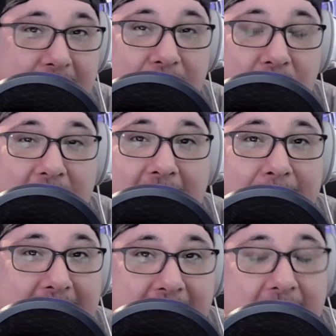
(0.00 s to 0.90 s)
before I
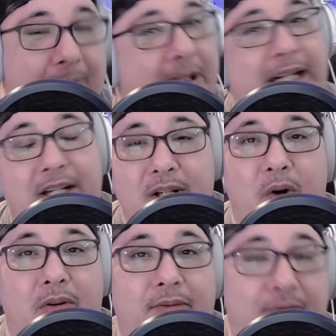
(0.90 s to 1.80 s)
make a complete and
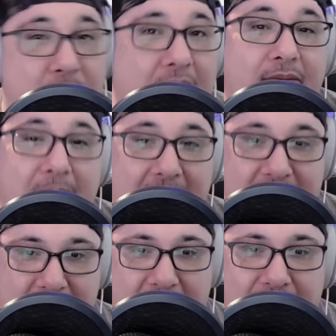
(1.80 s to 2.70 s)
total fool of
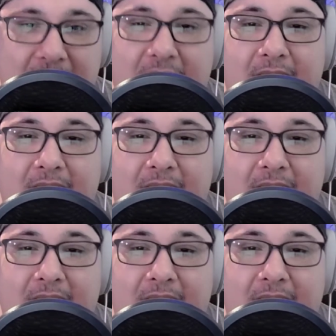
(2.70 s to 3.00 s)
myself,